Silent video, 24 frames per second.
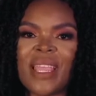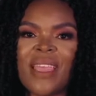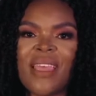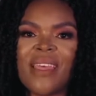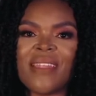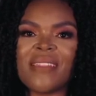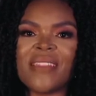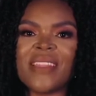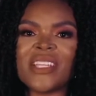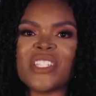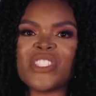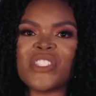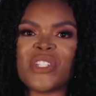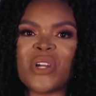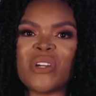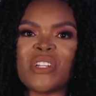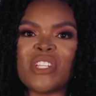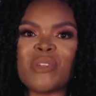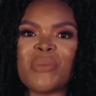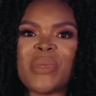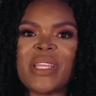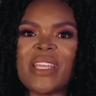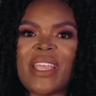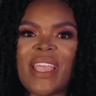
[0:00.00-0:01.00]
This
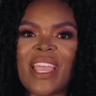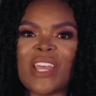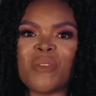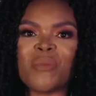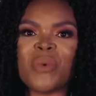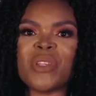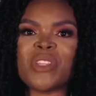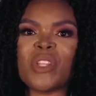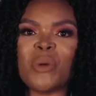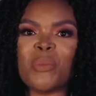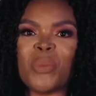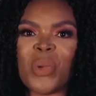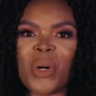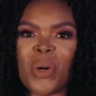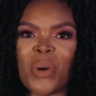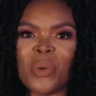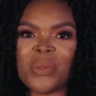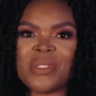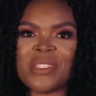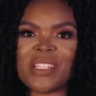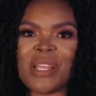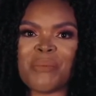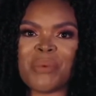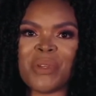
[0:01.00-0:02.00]
journey began with a
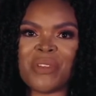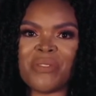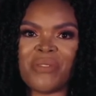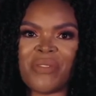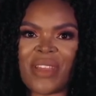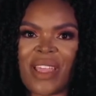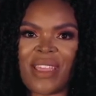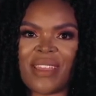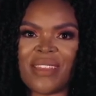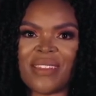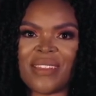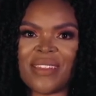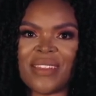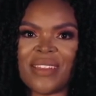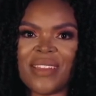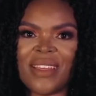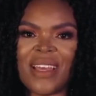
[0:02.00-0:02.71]
bold step of faith,